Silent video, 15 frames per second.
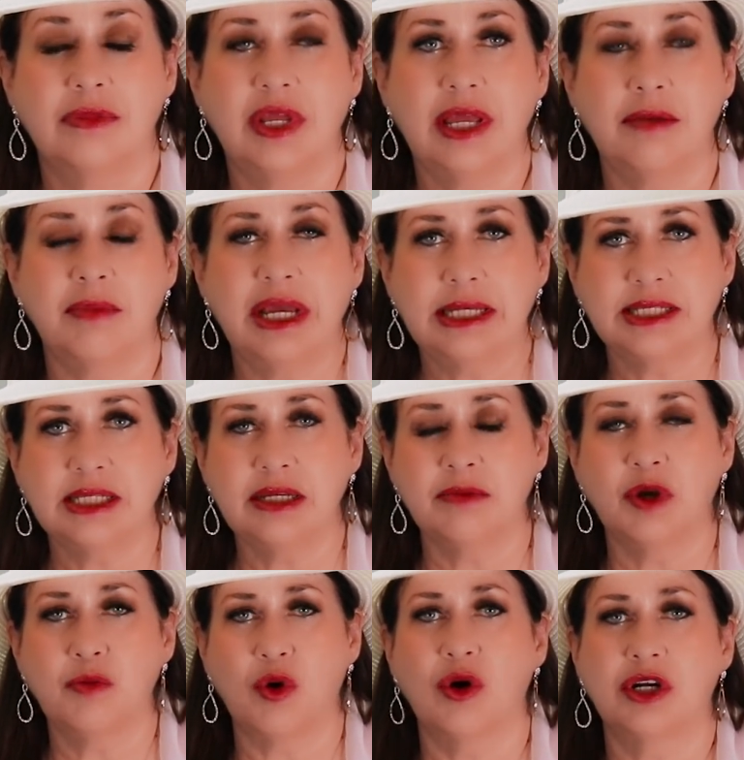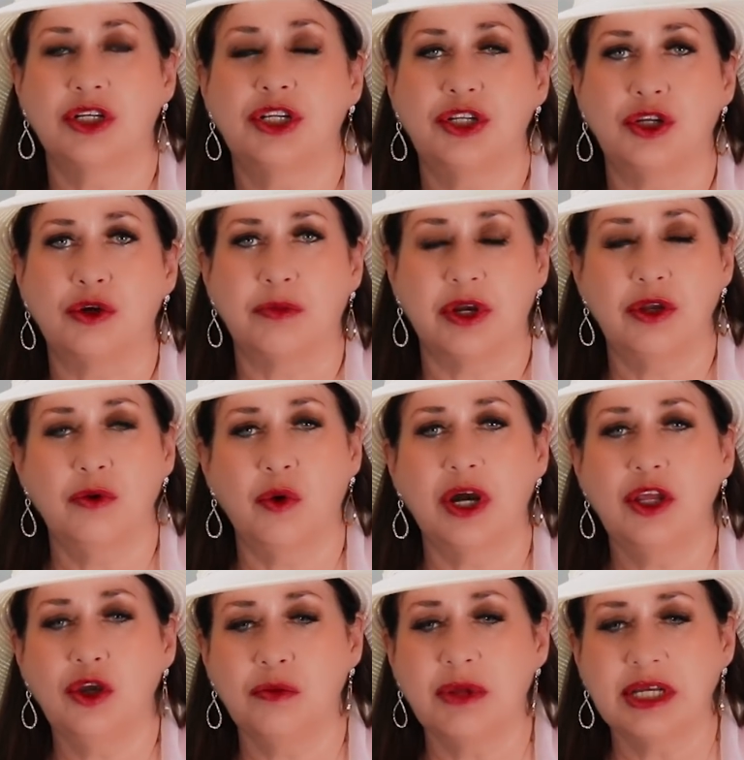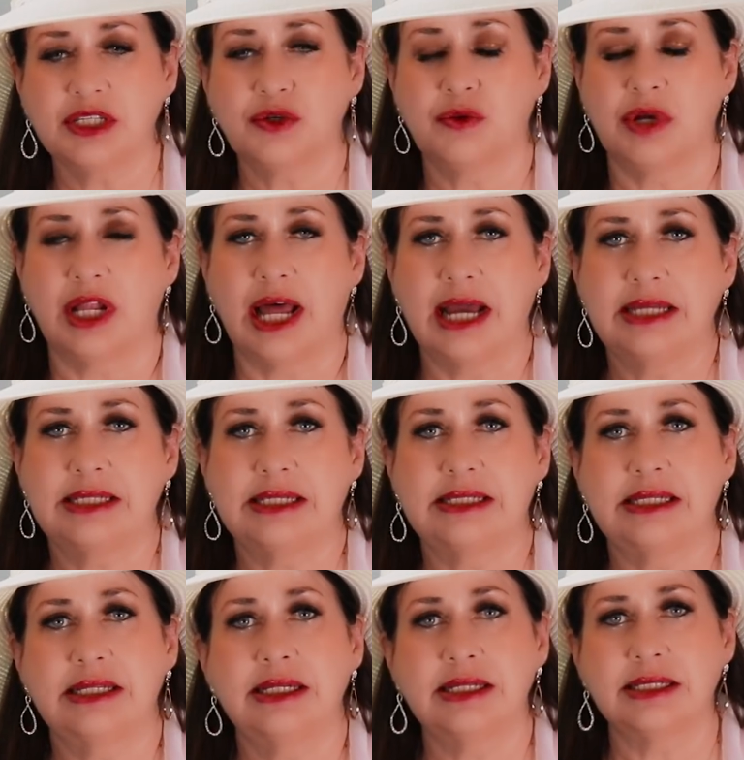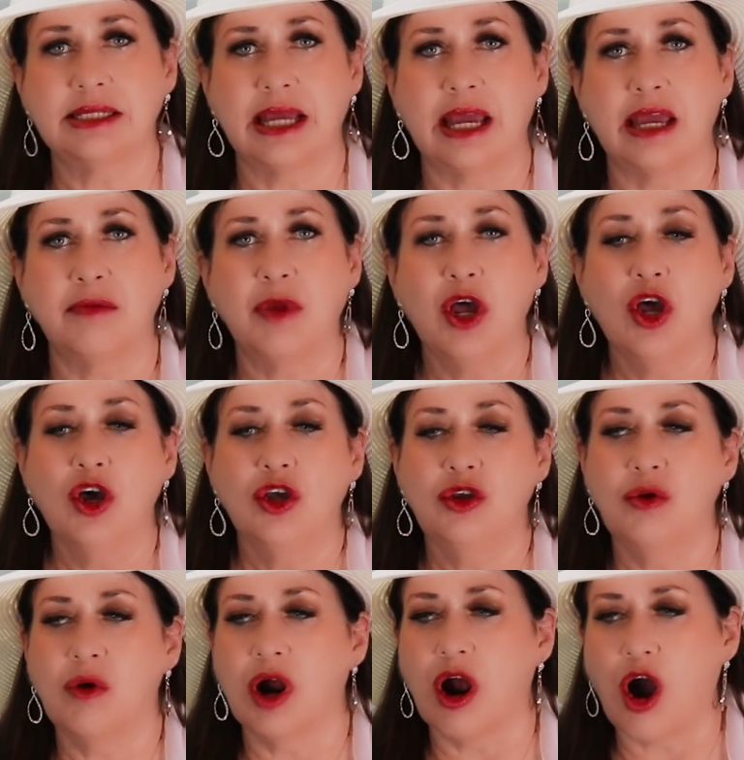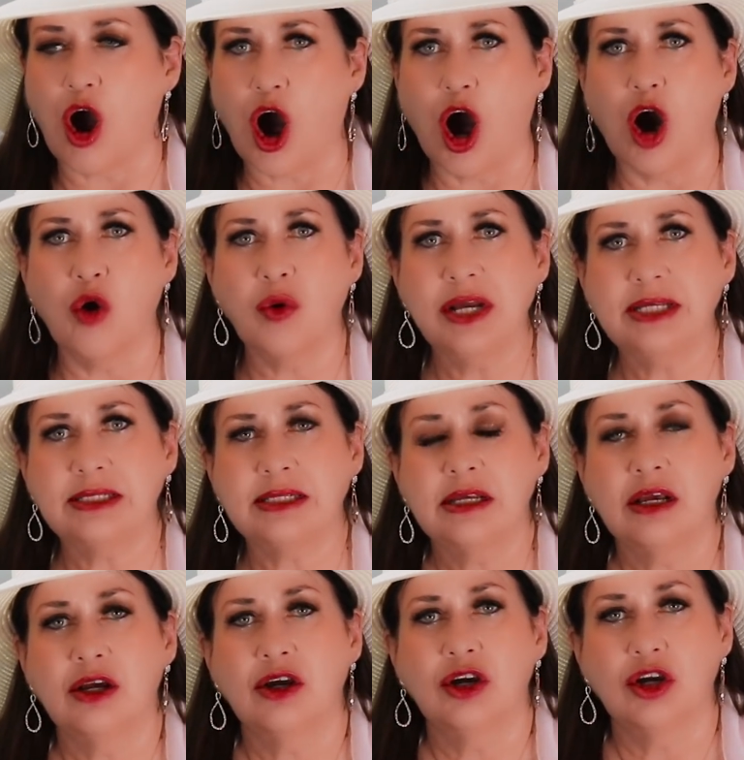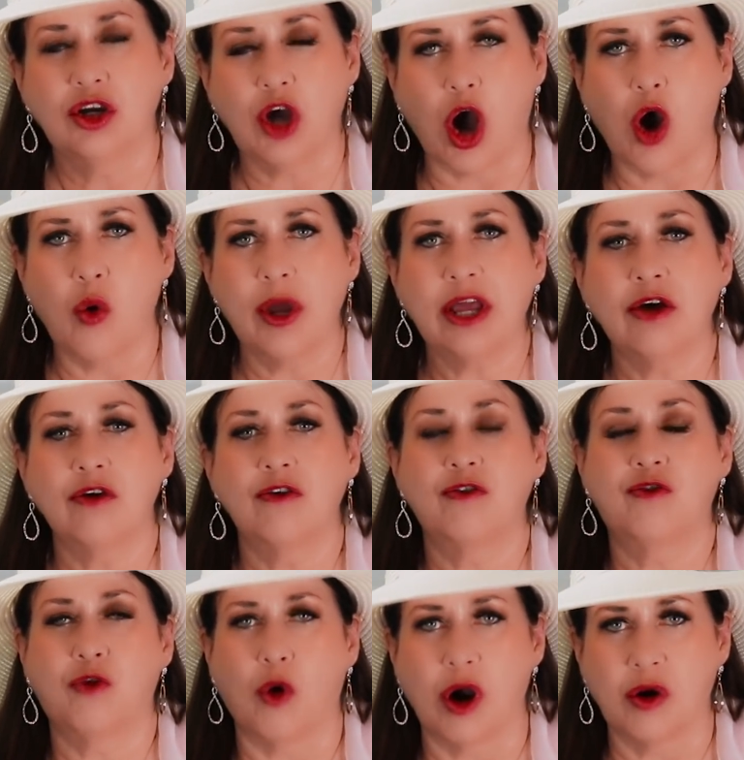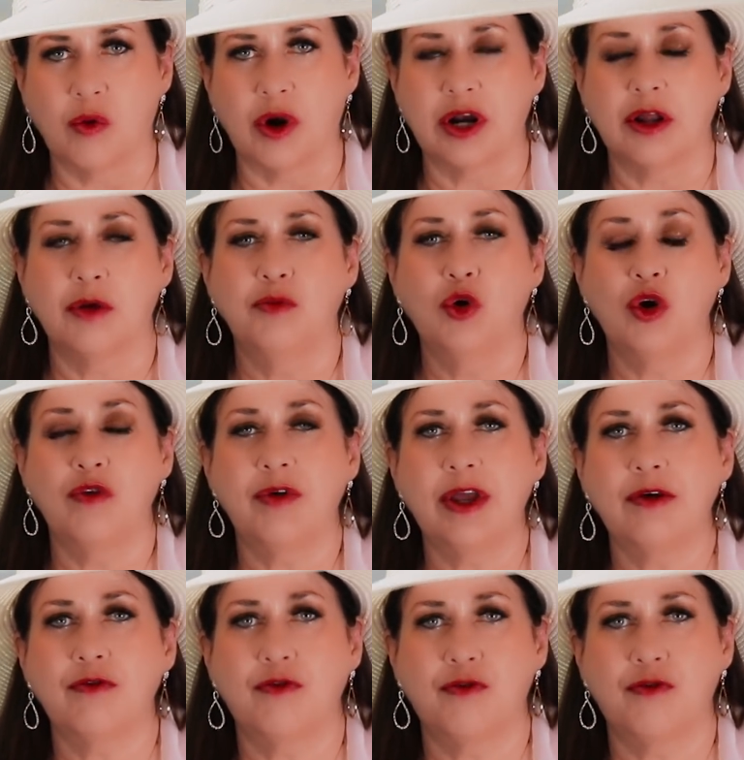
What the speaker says: It may seem important to you, but what you must realize is in this game, you are always going forward, moving